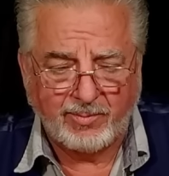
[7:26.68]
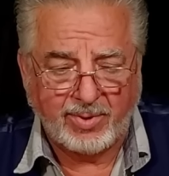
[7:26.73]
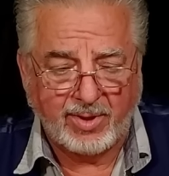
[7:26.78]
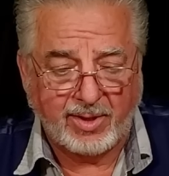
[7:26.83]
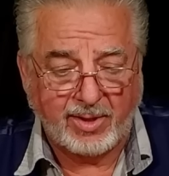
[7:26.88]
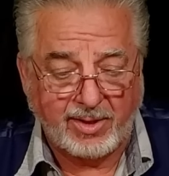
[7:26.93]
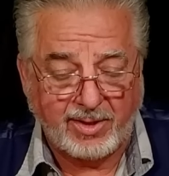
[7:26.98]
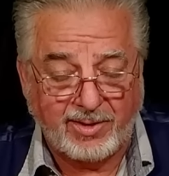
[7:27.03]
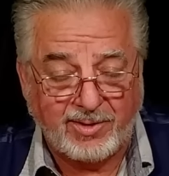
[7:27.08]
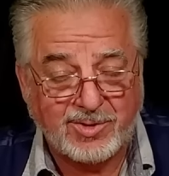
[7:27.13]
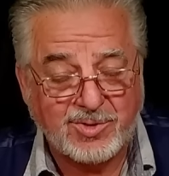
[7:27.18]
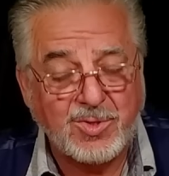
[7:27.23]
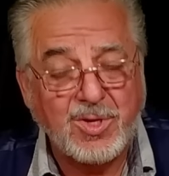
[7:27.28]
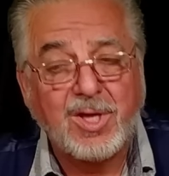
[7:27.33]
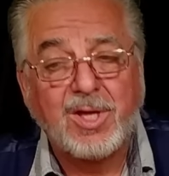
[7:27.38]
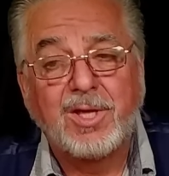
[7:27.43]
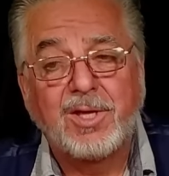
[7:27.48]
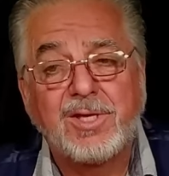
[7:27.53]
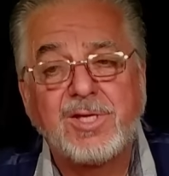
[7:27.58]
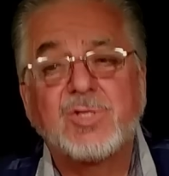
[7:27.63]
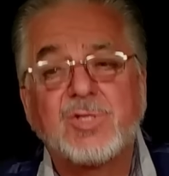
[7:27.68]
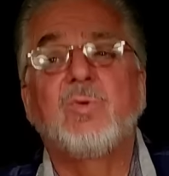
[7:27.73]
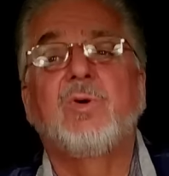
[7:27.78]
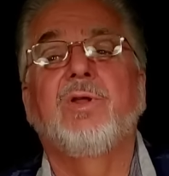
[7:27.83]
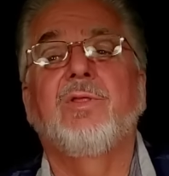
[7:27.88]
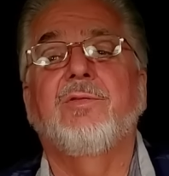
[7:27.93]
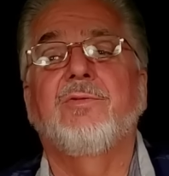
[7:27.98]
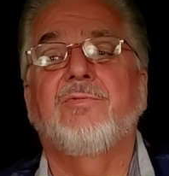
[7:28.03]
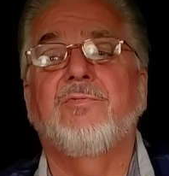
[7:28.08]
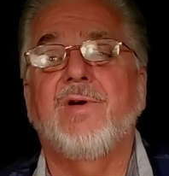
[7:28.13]
But he's
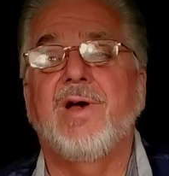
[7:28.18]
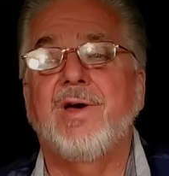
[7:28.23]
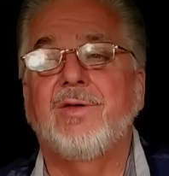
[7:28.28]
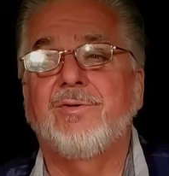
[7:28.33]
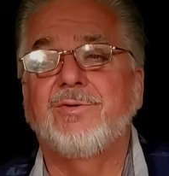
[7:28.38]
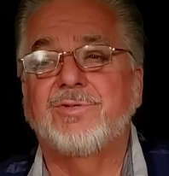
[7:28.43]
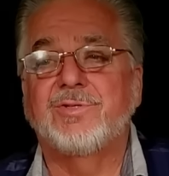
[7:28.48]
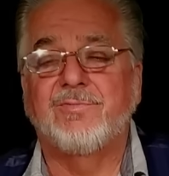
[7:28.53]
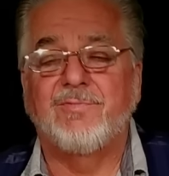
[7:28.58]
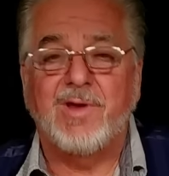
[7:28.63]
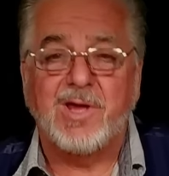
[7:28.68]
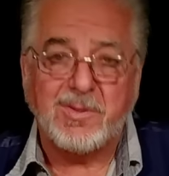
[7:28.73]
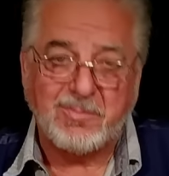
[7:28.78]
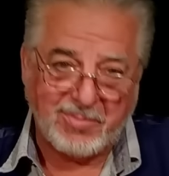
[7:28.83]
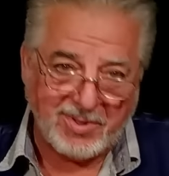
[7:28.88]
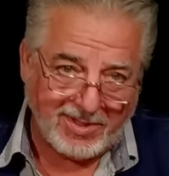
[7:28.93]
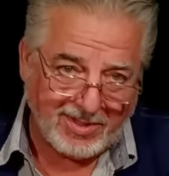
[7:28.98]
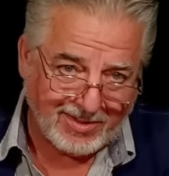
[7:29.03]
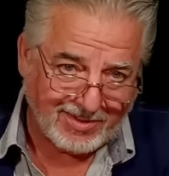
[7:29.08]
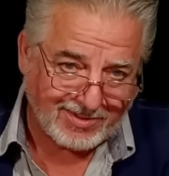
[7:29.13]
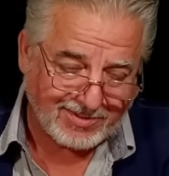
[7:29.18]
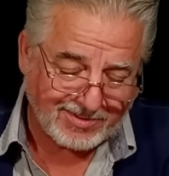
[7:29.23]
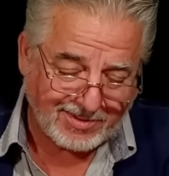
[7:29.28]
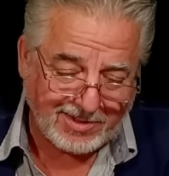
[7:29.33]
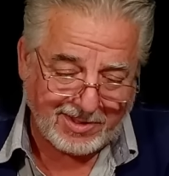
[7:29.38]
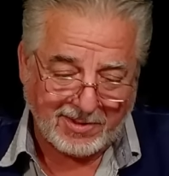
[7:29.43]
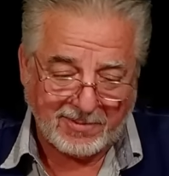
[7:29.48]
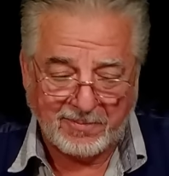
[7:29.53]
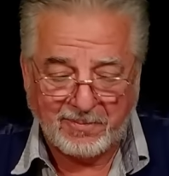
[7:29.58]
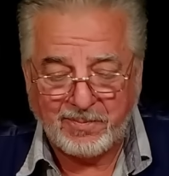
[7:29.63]
one of the founders of
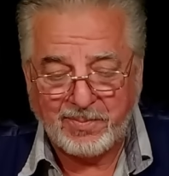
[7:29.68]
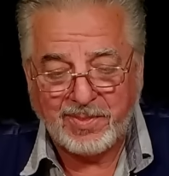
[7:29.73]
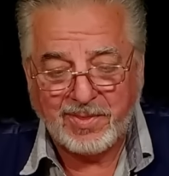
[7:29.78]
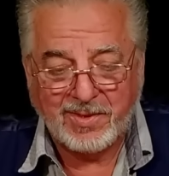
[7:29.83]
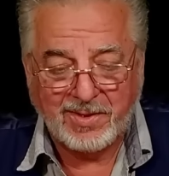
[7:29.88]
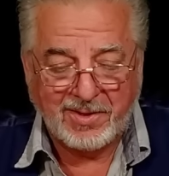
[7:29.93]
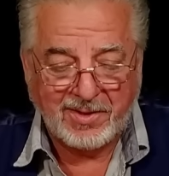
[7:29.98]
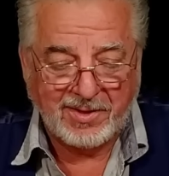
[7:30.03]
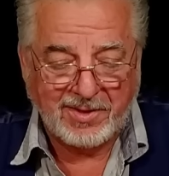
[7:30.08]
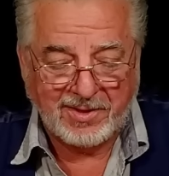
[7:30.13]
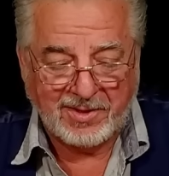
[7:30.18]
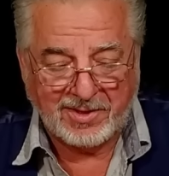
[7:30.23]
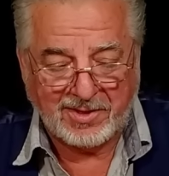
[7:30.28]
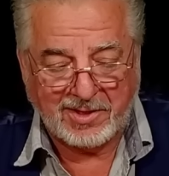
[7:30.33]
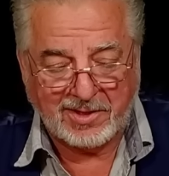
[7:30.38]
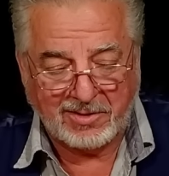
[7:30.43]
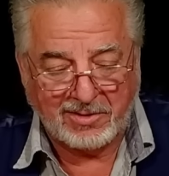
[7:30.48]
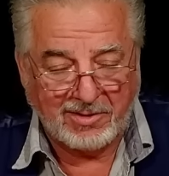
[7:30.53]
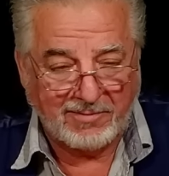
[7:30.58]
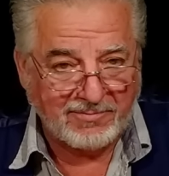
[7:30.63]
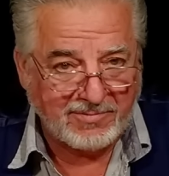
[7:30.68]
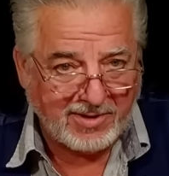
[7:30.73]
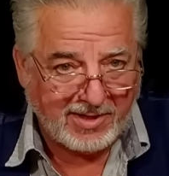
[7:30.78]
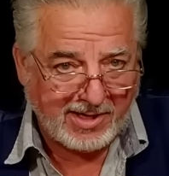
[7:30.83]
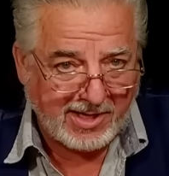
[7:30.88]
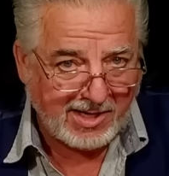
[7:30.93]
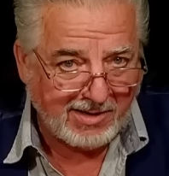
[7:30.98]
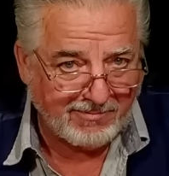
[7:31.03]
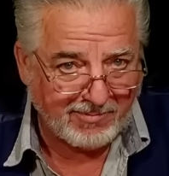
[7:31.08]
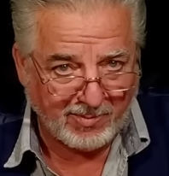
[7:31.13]
IPSC, and I'd love to
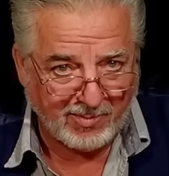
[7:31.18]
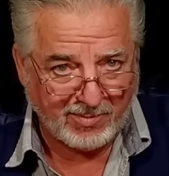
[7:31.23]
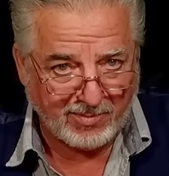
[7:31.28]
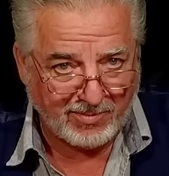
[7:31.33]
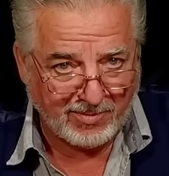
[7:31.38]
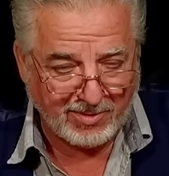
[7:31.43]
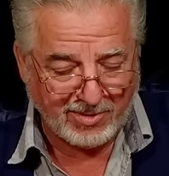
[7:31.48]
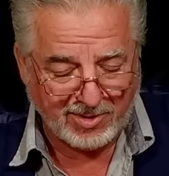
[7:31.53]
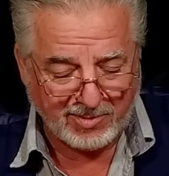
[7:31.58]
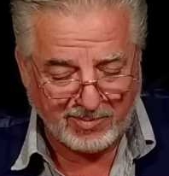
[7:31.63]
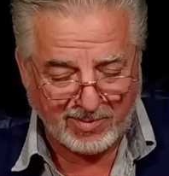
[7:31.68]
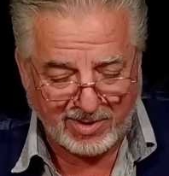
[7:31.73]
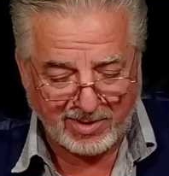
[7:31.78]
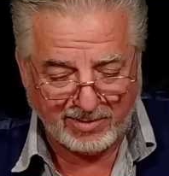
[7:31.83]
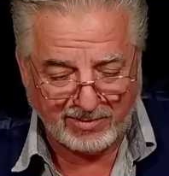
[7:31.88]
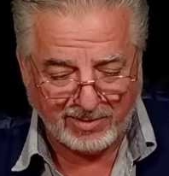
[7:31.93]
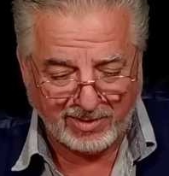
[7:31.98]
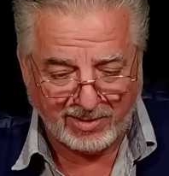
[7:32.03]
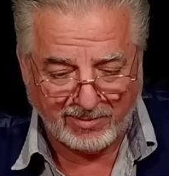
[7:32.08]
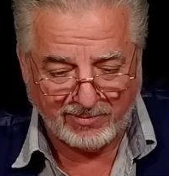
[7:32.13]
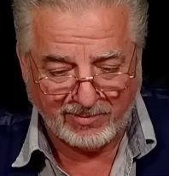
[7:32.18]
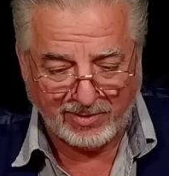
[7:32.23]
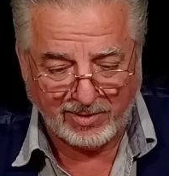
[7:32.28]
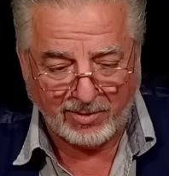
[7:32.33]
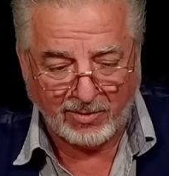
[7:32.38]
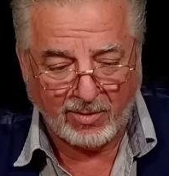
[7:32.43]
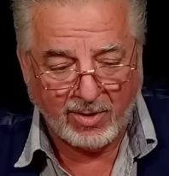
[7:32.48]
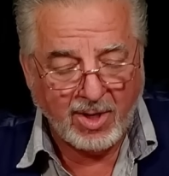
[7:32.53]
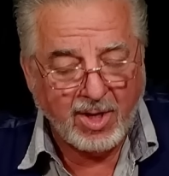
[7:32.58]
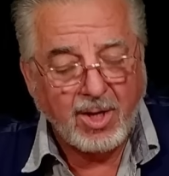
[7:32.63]
have him on my
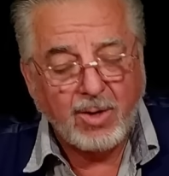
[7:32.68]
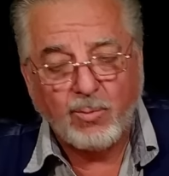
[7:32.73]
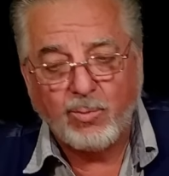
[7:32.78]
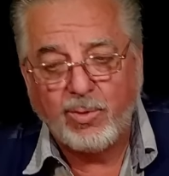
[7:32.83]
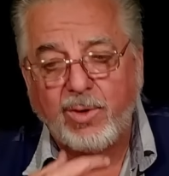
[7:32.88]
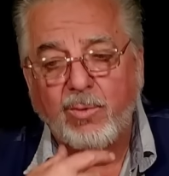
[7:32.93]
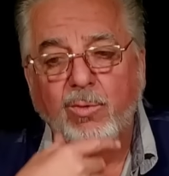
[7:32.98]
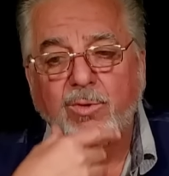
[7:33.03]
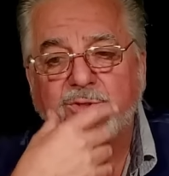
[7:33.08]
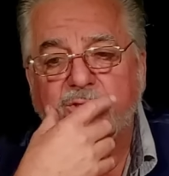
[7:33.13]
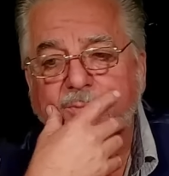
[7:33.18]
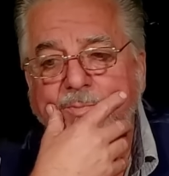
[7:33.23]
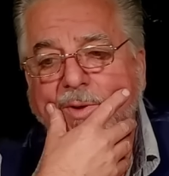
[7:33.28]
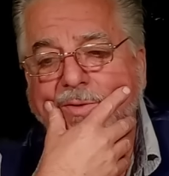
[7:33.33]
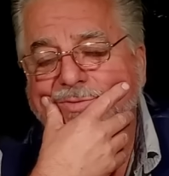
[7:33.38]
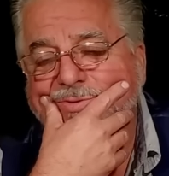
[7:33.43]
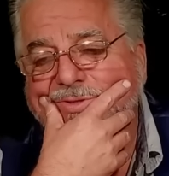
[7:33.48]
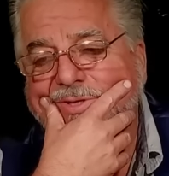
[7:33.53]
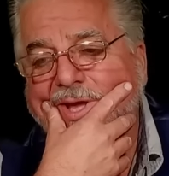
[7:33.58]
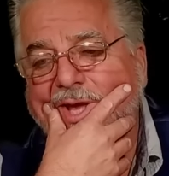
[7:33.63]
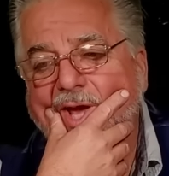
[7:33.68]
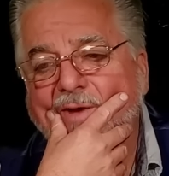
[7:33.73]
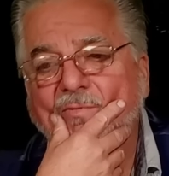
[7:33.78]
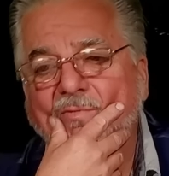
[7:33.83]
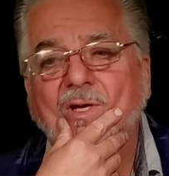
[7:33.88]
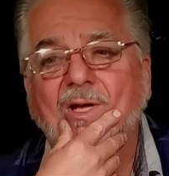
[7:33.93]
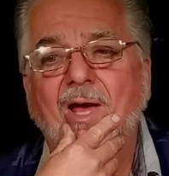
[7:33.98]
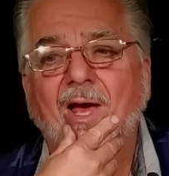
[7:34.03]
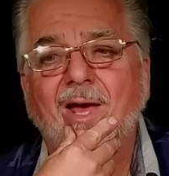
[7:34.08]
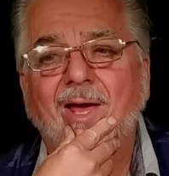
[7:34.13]
video. We were supposed to
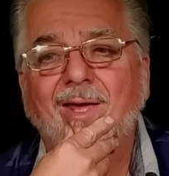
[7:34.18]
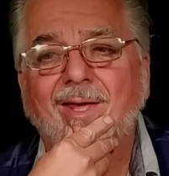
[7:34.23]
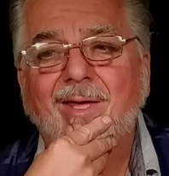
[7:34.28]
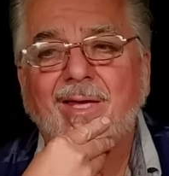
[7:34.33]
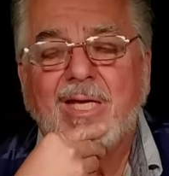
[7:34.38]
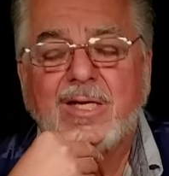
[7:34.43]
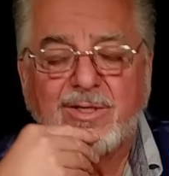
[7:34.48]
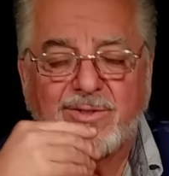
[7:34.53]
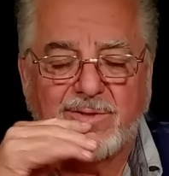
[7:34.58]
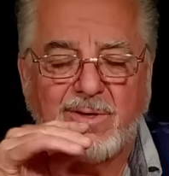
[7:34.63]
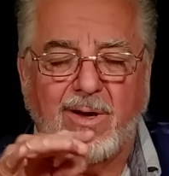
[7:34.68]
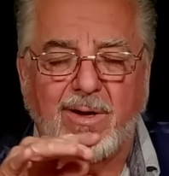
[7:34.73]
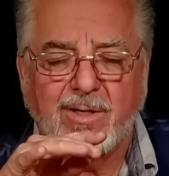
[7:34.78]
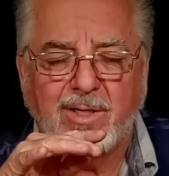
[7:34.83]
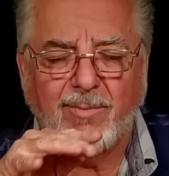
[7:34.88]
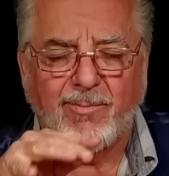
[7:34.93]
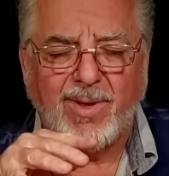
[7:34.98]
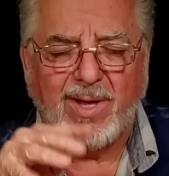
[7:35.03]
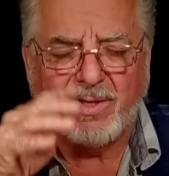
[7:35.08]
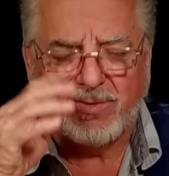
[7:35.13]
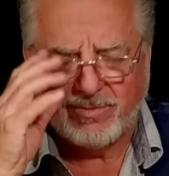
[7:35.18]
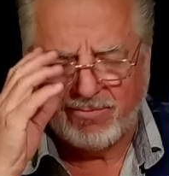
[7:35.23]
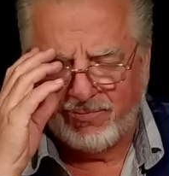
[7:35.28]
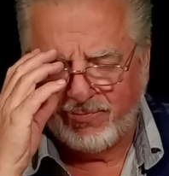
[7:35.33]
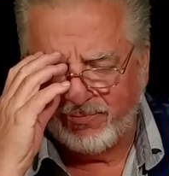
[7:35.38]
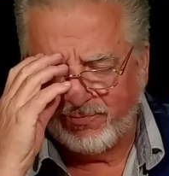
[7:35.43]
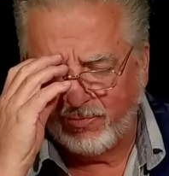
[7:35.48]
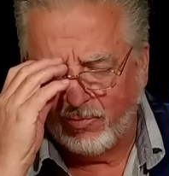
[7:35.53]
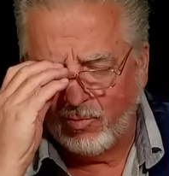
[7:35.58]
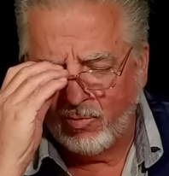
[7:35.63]
have a guy talk about the
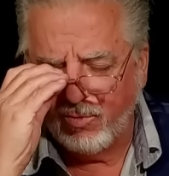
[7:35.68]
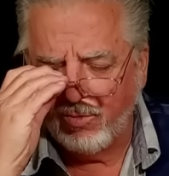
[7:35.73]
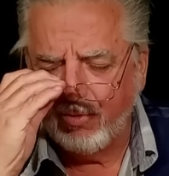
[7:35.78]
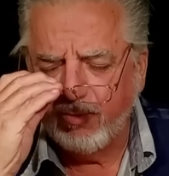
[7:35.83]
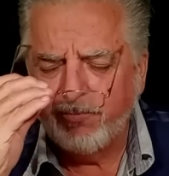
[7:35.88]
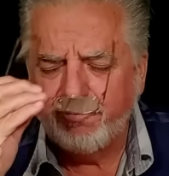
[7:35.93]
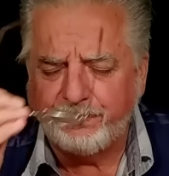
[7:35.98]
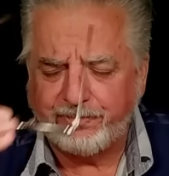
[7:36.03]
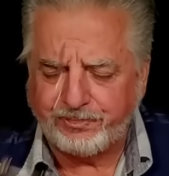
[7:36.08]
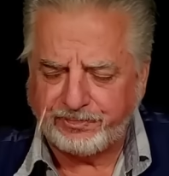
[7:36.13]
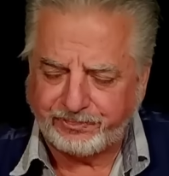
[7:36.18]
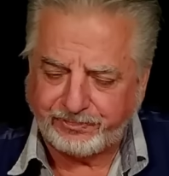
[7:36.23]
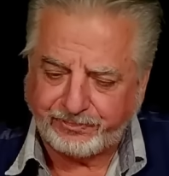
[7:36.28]
4,